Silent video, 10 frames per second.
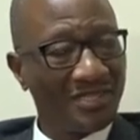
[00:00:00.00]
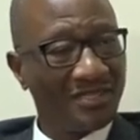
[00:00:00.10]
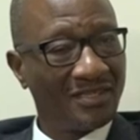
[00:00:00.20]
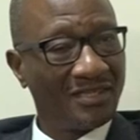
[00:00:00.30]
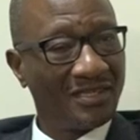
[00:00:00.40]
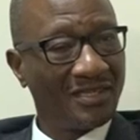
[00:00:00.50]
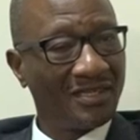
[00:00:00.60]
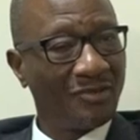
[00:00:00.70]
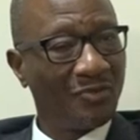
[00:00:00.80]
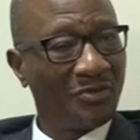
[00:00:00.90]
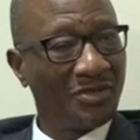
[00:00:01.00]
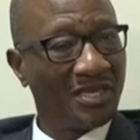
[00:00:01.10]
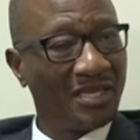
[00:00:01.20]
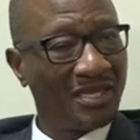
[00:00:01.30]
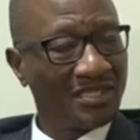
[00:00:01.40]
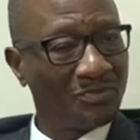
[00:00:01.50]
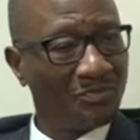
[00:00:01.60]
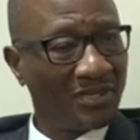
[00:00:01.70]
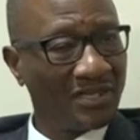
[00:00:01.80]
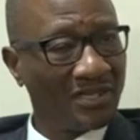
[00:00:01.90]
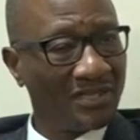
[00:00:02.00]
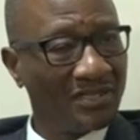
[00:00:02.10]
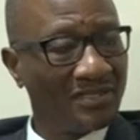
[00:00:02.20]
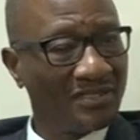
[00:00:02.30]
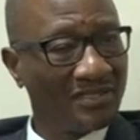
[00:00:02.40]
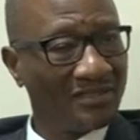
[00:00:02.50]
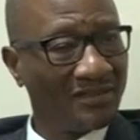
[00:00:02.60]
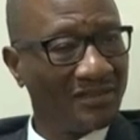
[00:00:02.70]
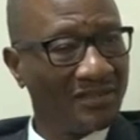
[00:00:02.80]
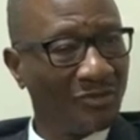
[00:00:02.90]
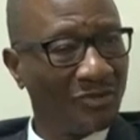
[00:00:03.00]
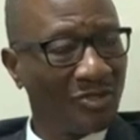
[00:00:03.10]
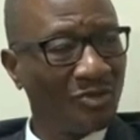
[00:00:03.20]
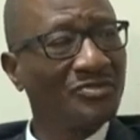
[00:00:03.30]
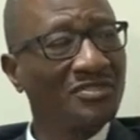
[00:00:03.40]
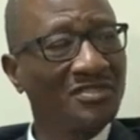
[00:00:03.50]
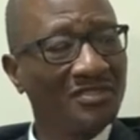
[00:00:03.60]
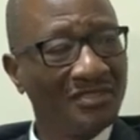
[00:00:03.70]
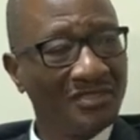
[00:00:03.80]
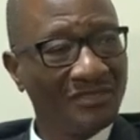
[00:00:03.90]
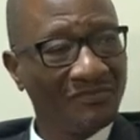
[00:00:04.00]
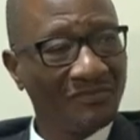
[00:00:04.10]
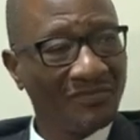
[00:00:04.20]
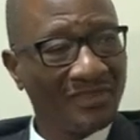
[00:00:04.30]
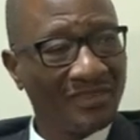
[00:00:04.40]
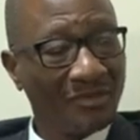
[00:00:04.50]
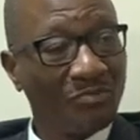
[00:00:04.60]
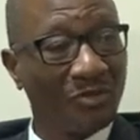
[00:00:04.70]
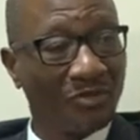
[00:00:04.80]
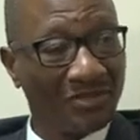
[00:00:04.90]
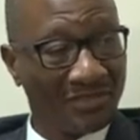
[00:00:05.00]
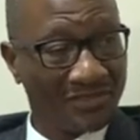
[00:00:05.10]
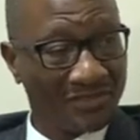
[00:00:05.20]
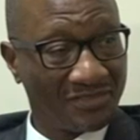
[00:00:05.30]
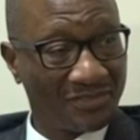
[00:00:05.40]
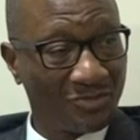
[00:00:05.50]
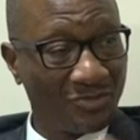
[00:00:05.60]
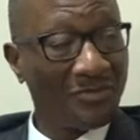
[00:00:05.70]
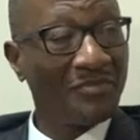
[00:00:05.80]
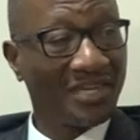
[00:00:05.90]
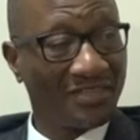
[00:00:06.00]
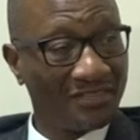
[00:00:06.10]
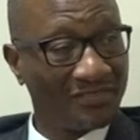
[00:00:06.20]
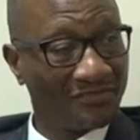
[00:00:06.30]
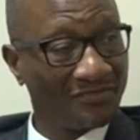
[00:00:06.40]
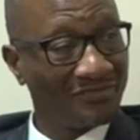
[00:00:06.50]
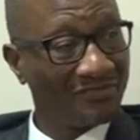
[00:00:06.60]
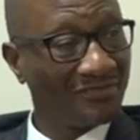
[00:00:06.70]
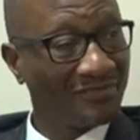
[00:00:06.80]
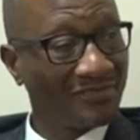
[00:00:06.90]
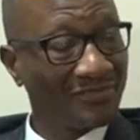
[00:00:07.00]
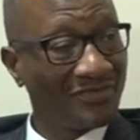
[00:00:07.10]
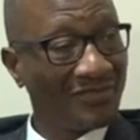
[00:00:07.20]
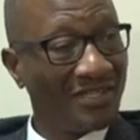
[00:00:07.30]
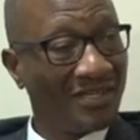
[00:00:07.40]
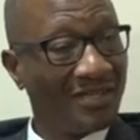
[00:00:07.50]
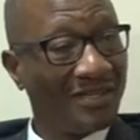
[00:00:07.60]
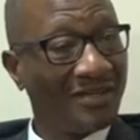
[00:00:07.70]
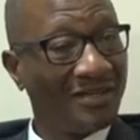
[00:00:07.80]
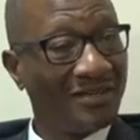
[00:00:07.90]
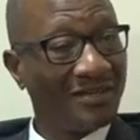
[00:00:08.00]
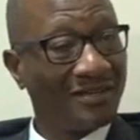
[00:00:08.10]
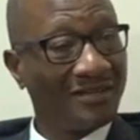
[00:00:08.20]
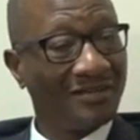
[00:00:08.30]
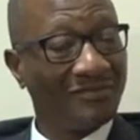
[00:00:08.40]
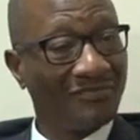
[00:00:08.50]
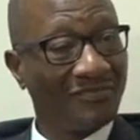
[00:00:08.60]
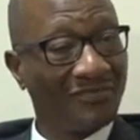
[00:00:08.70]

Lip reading: and we get blinded and we don't see the progress we are making. I've